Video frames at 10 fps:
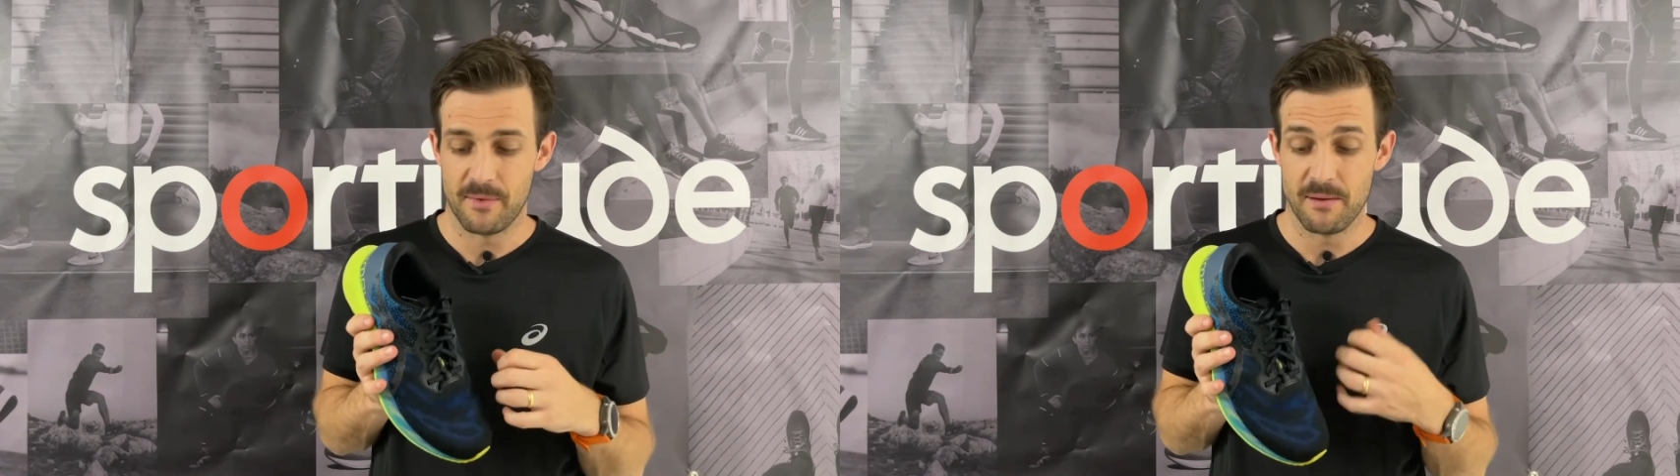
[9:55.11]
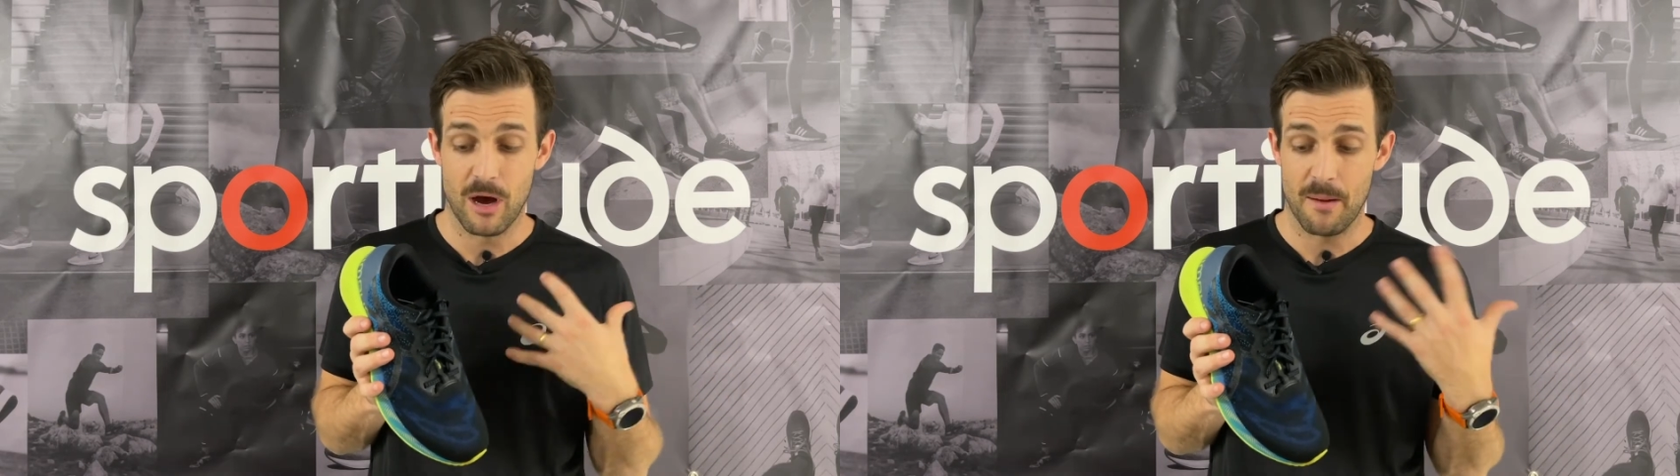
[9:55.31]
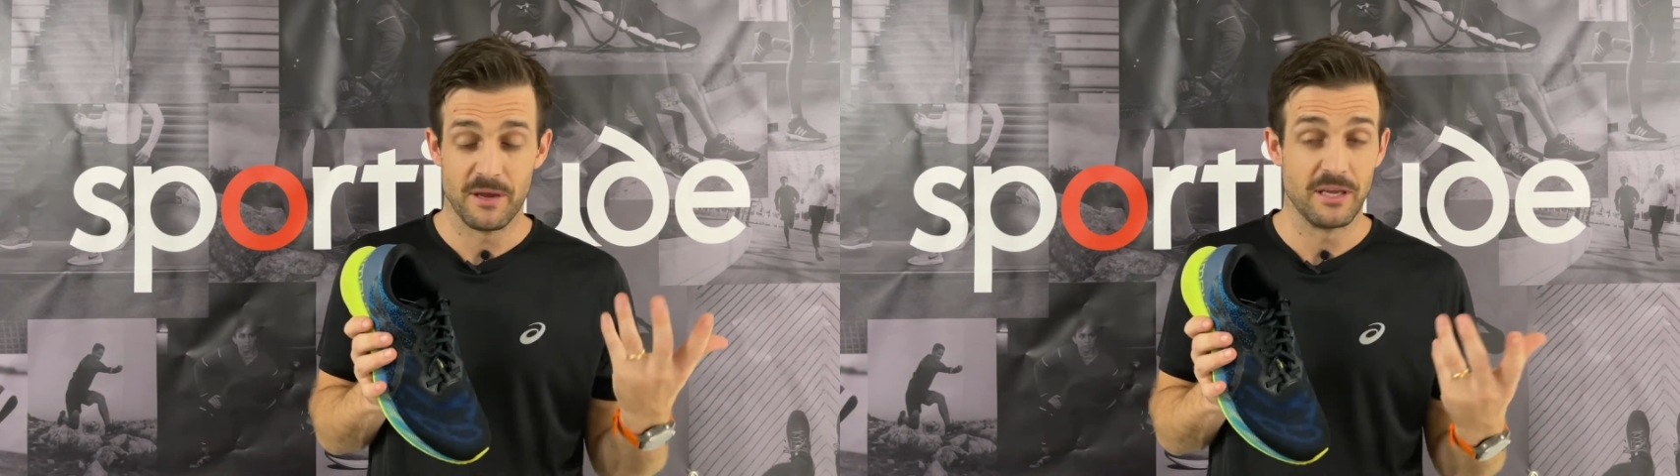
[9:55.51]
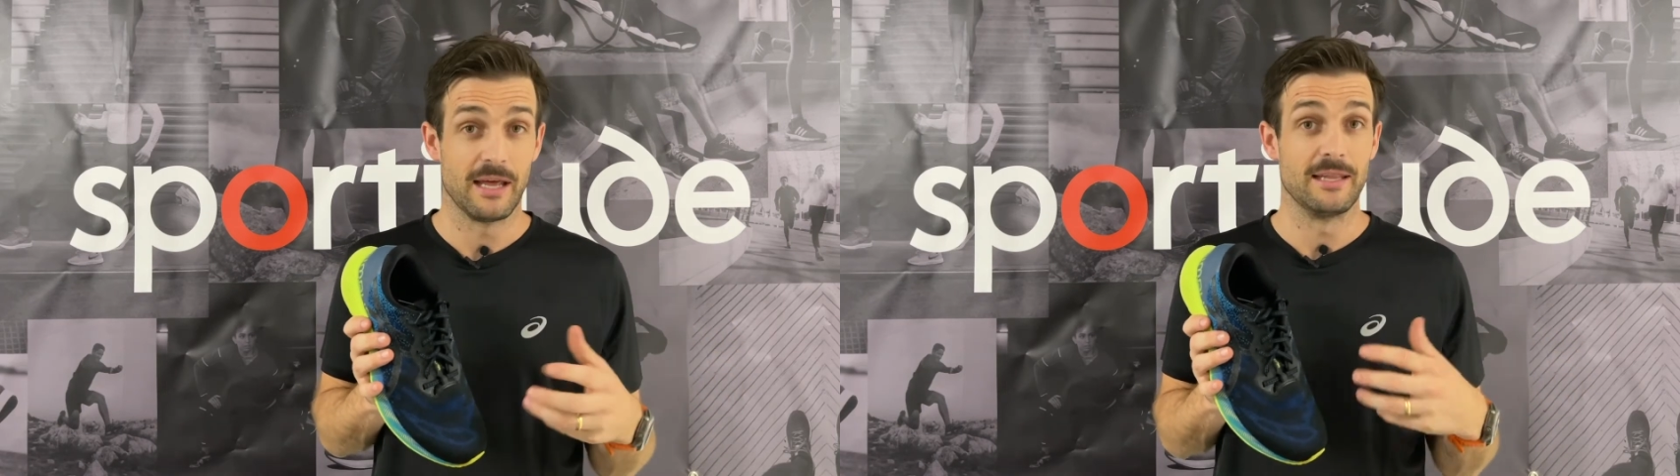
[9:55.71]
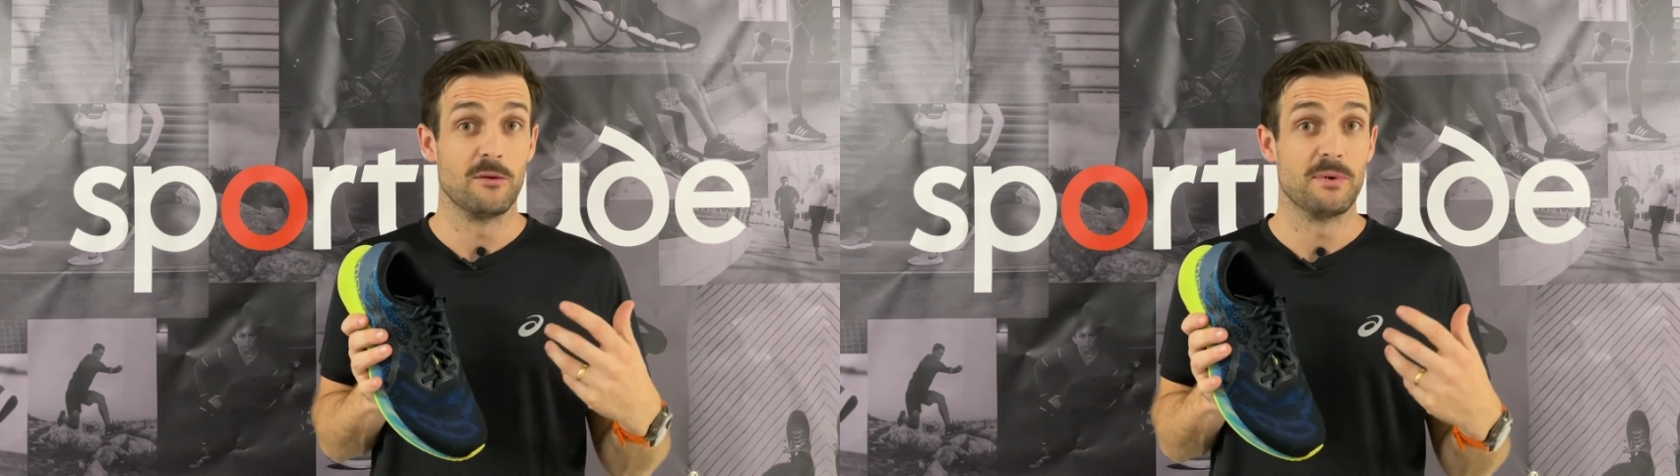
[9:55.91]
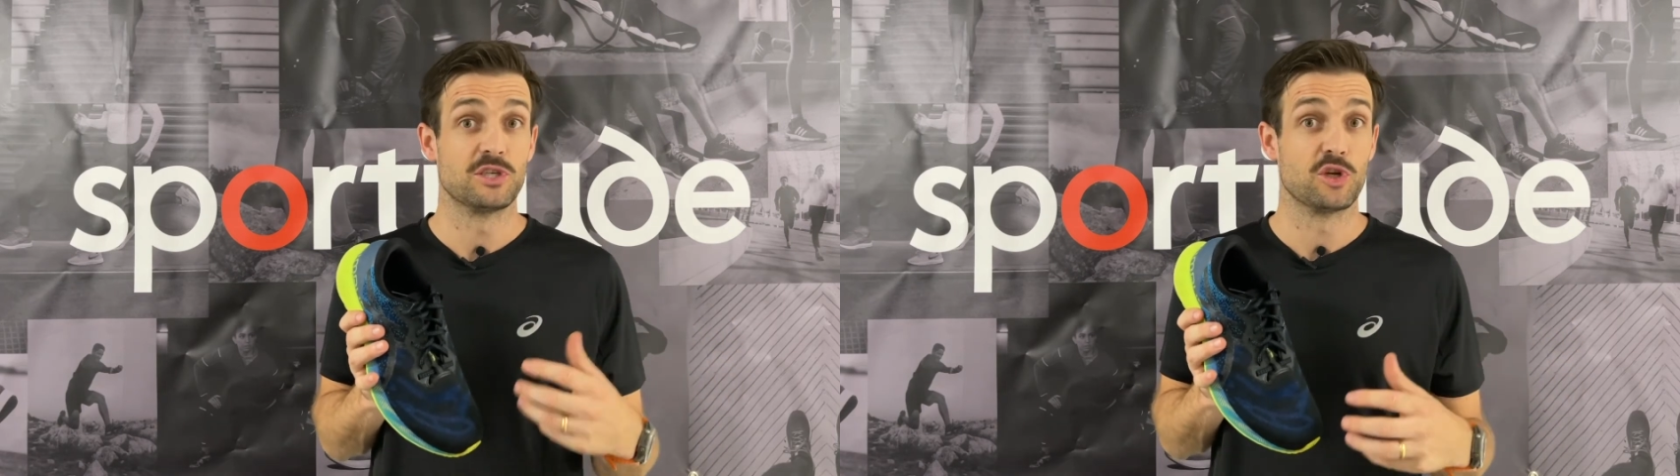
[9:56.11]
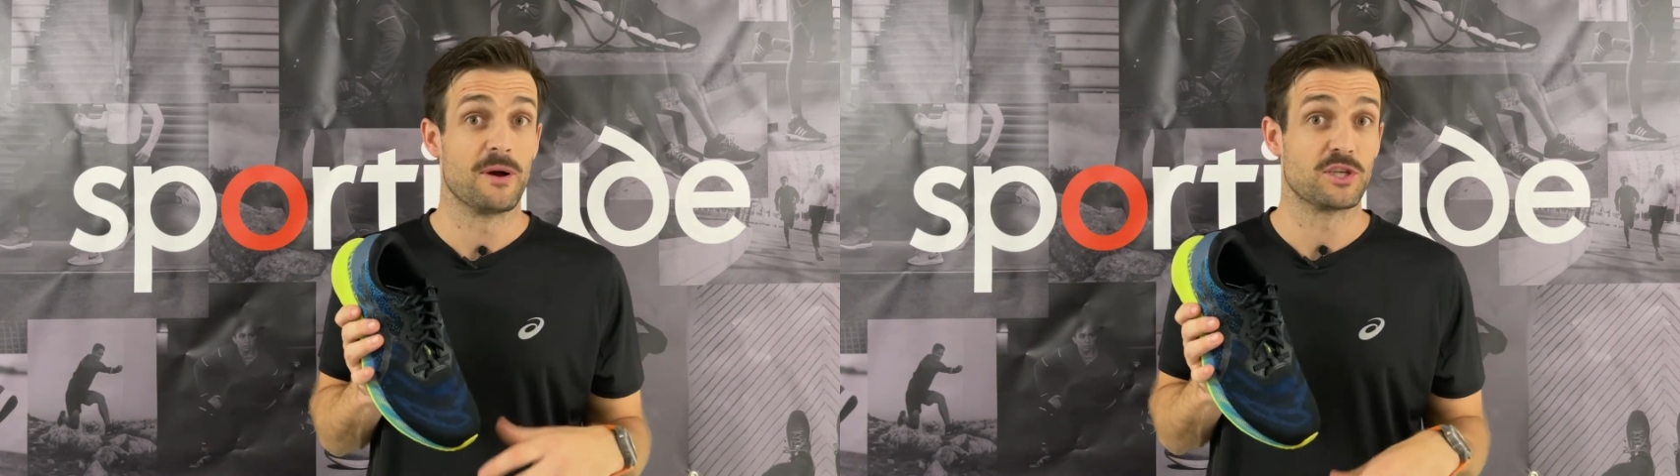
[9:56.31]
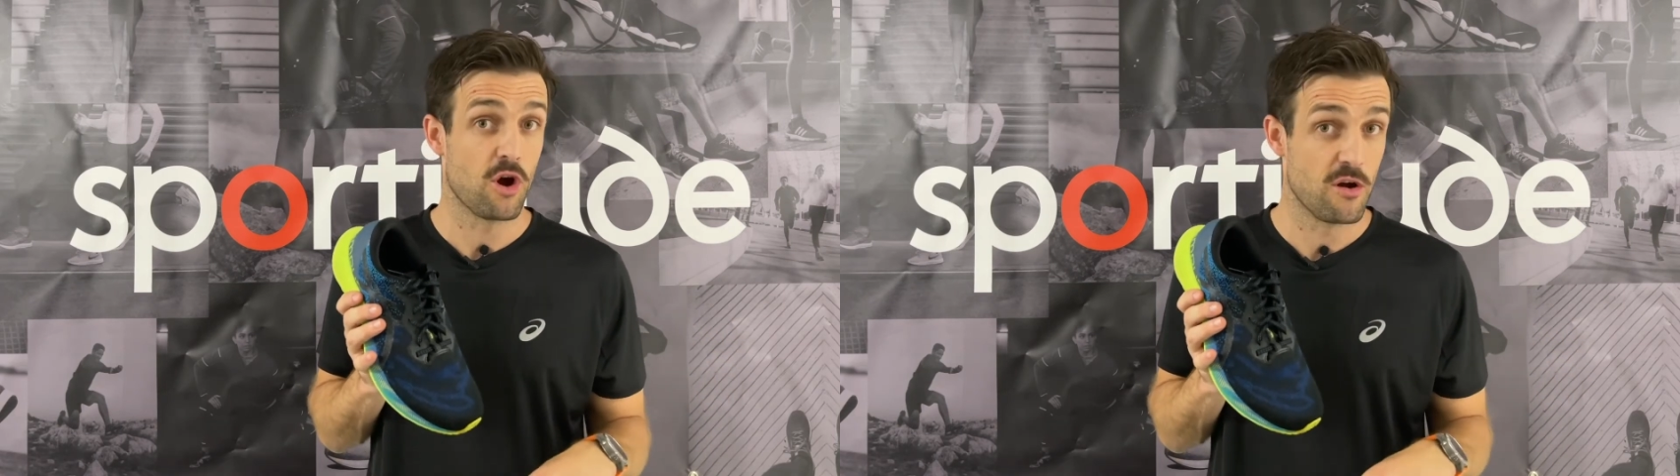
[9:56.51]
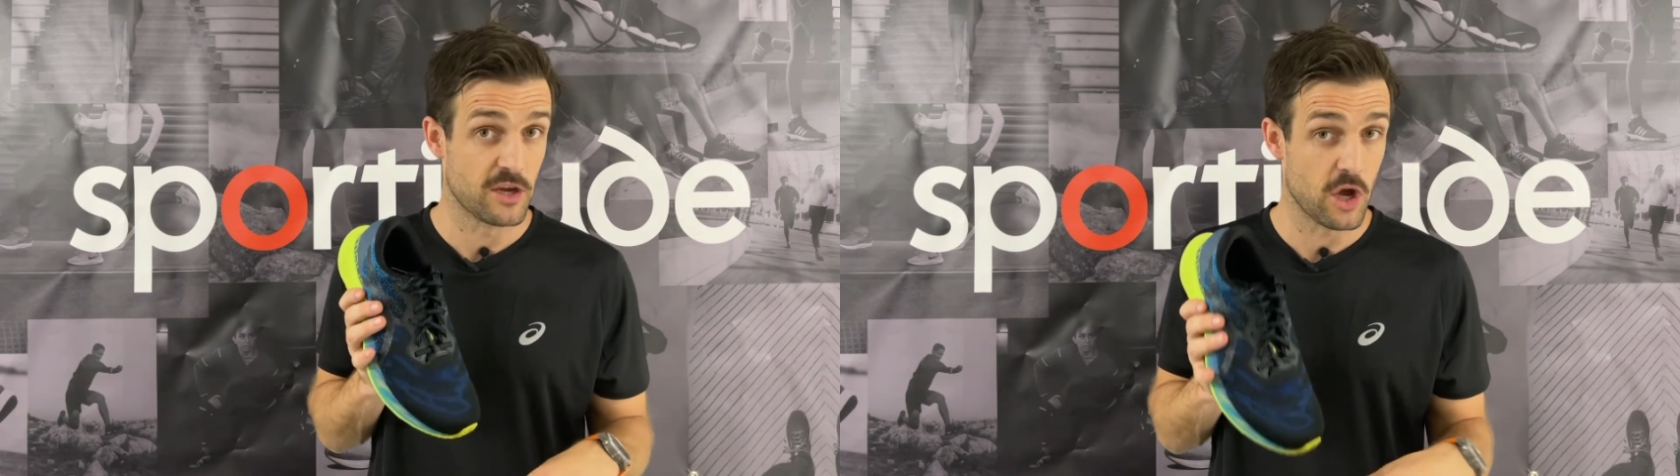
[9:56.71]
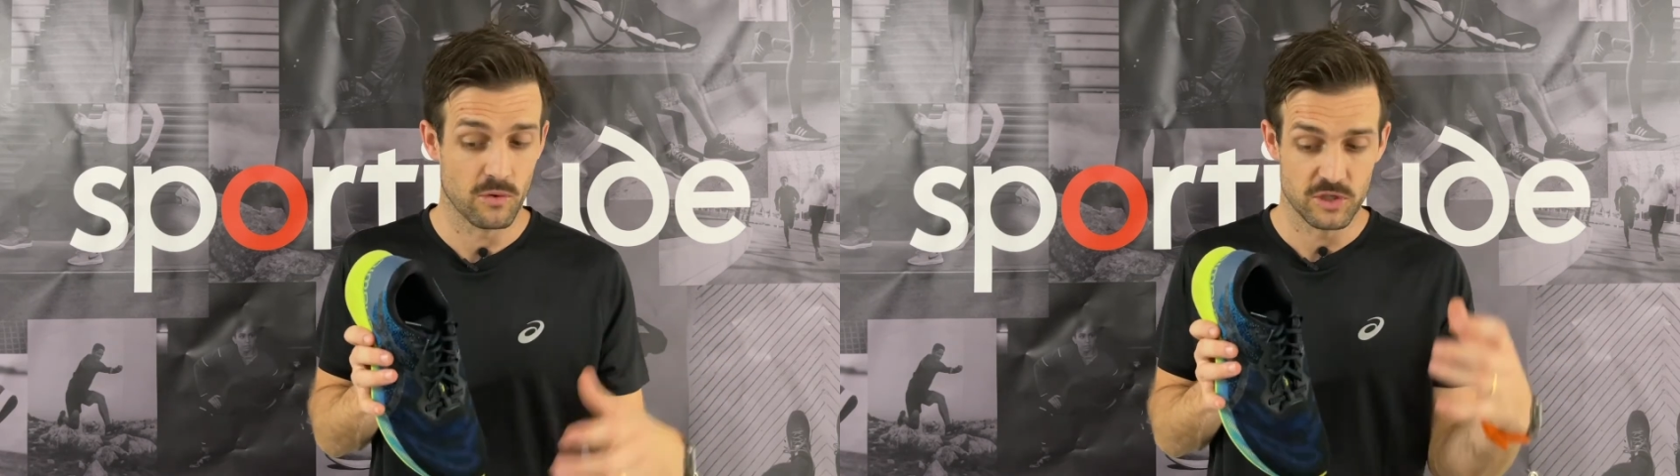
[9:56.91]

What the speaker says: in my opinion, a little bit too much overkill.